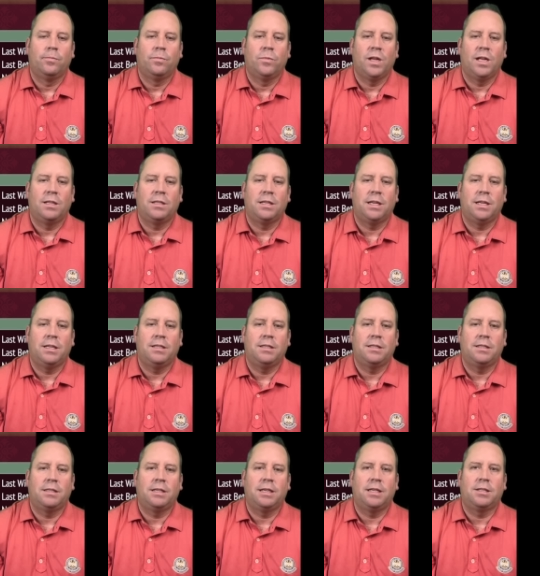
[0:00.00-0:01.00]
That's a
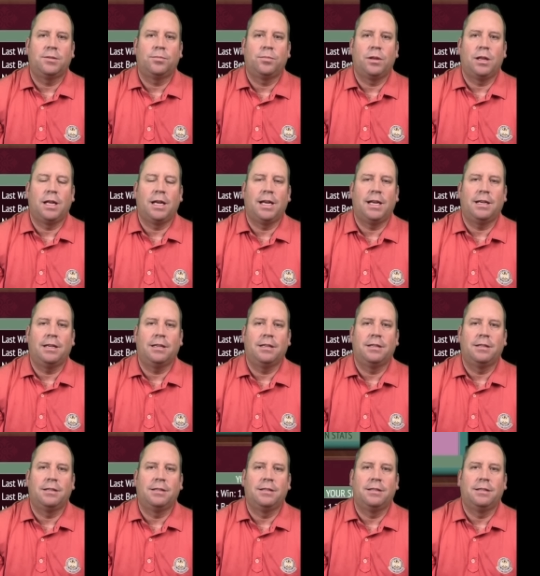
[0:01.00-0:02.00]
six black
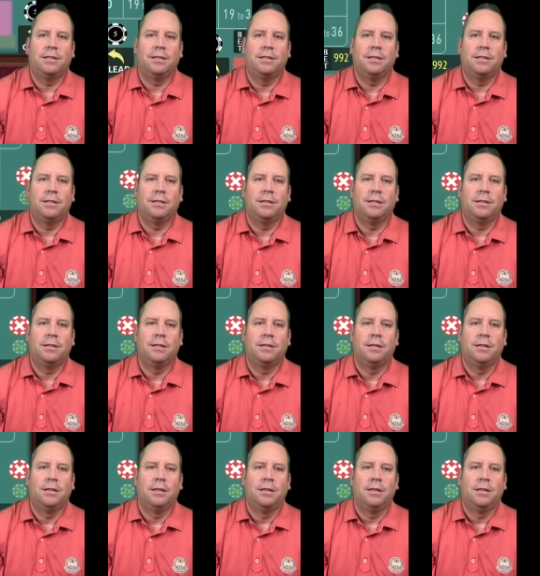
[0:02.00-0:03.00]

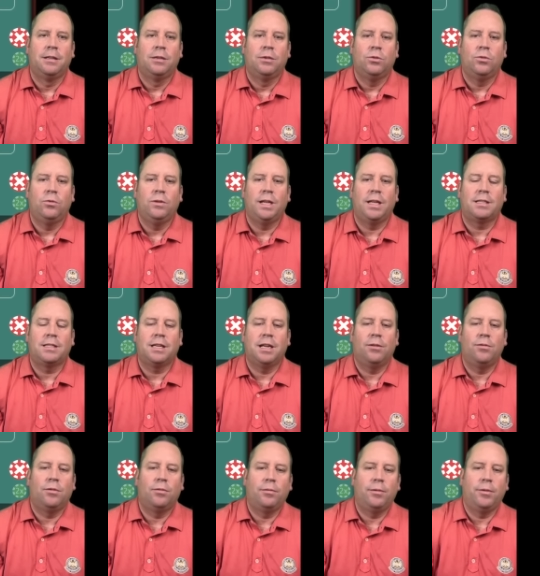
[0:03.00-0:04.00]
ooh, that's not
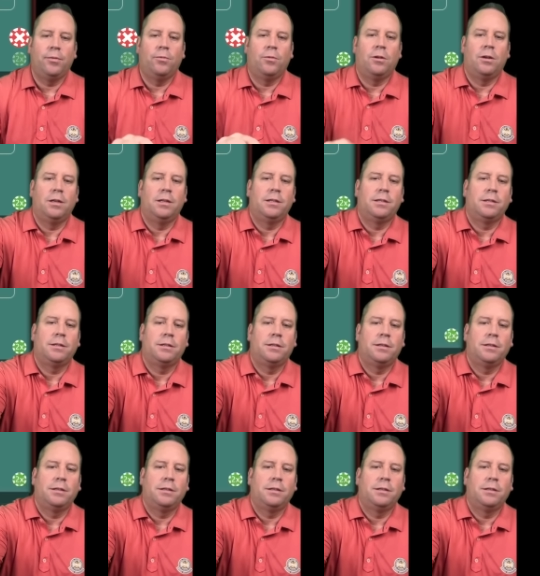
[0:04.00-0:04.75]
what we want.